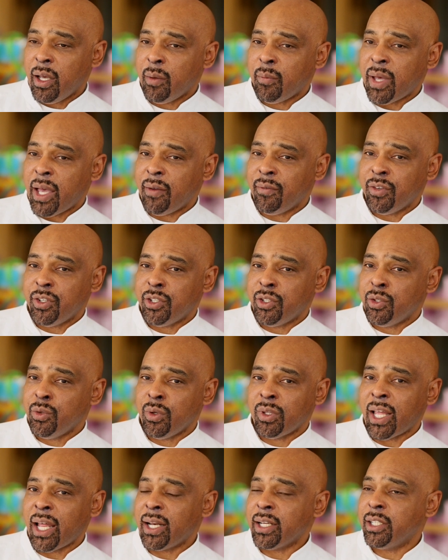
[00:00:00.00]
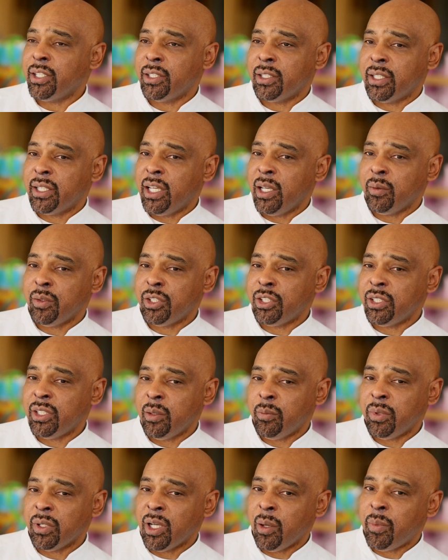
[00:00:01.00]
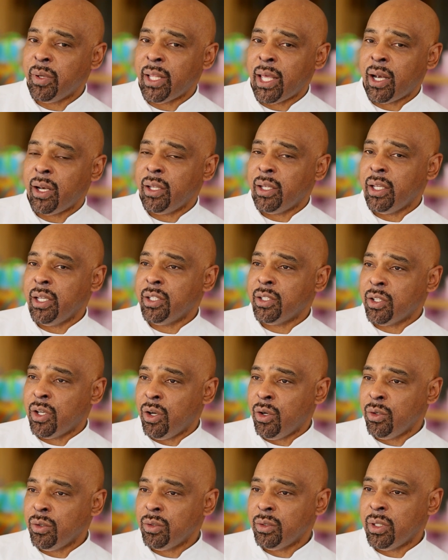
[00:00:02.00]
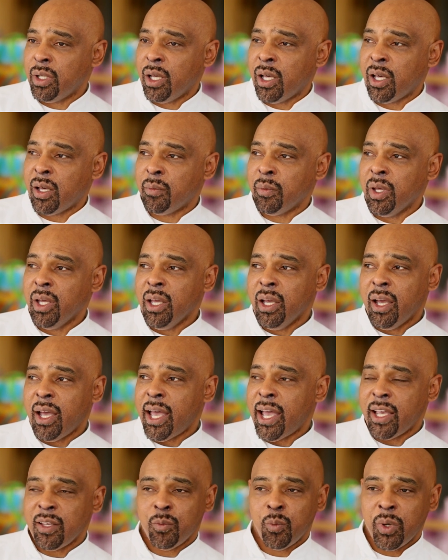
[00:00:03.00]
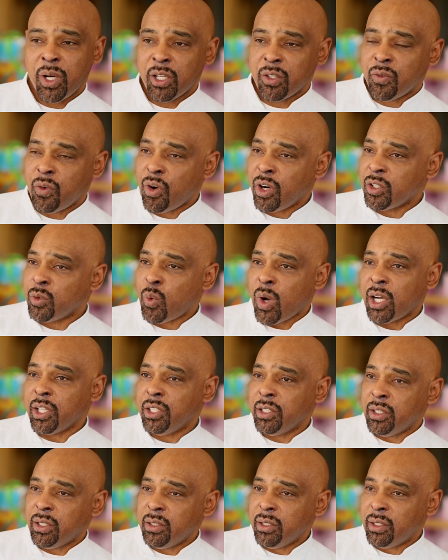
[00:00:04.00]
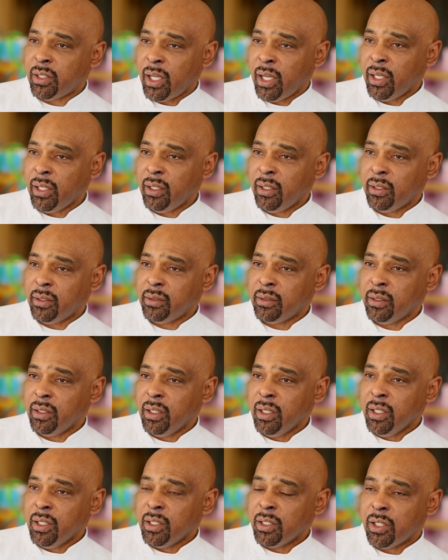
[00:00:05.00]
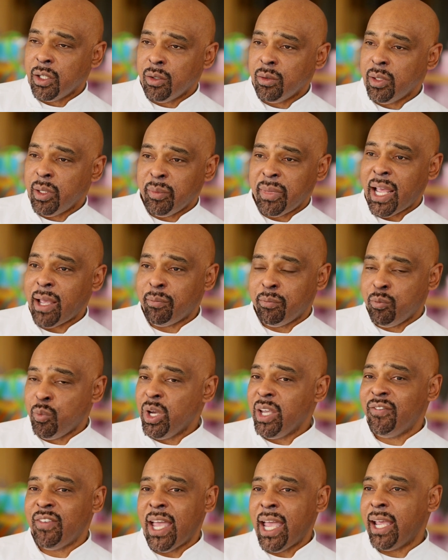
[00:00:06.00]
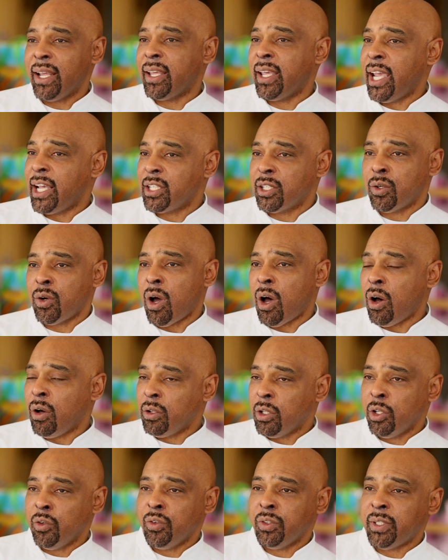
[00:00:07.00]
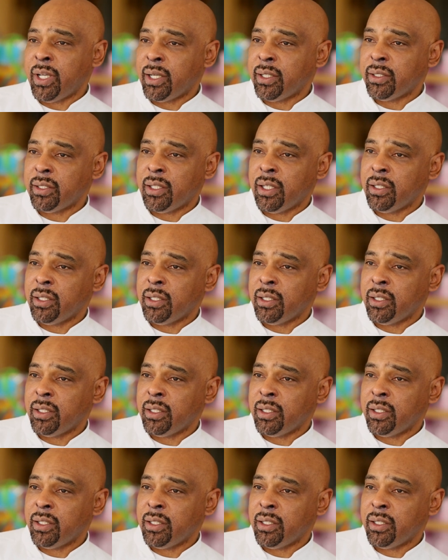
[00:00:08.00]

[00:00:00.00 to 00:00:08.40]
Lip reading: I do a lot of shipping up and down the East Coast. I went as far as Washington State. So we've had cakes for all over the United